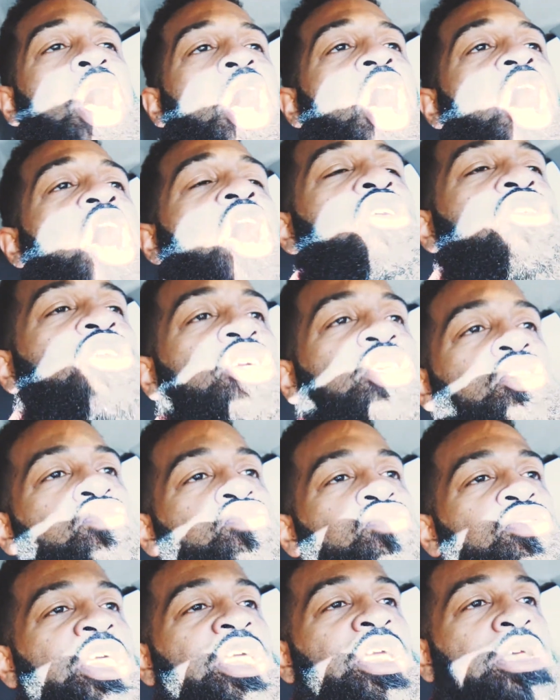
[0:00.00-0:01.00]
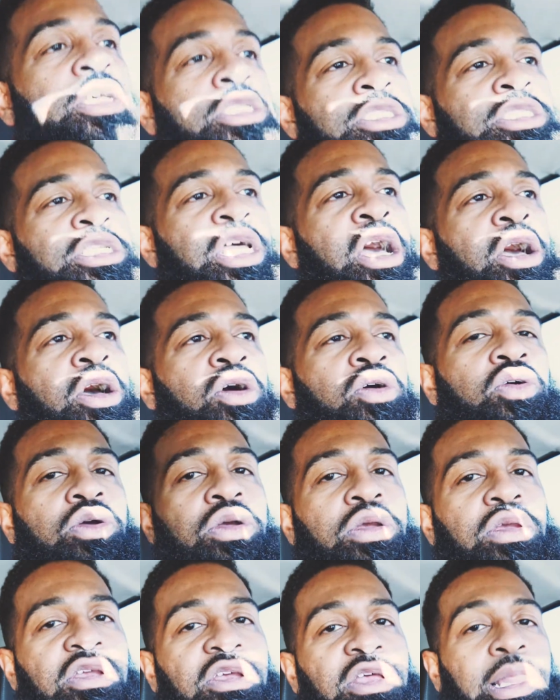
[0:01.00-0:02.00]
all of you niggas, dog.
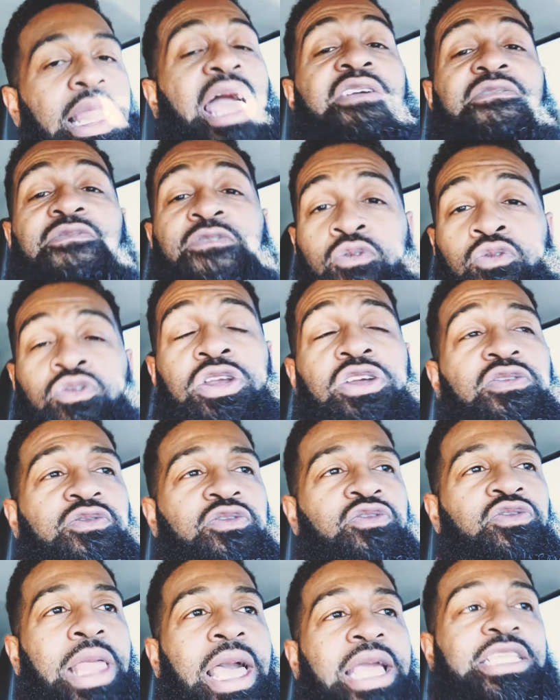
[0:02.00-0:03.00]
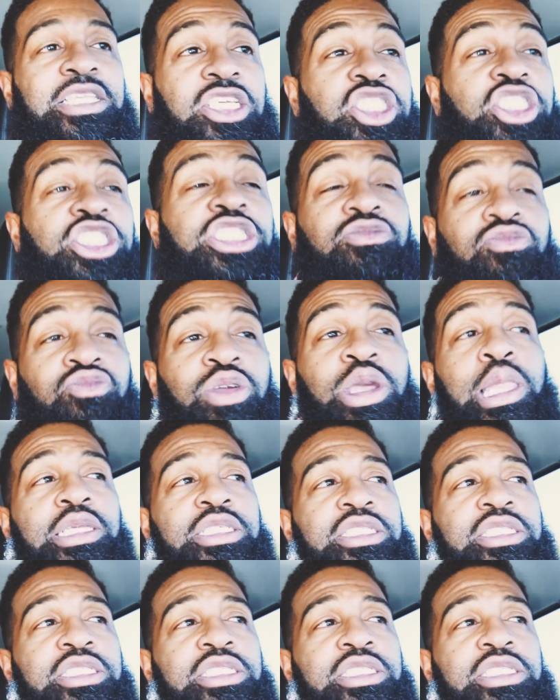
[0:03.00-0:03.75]
Like for real, for real. Like this shit really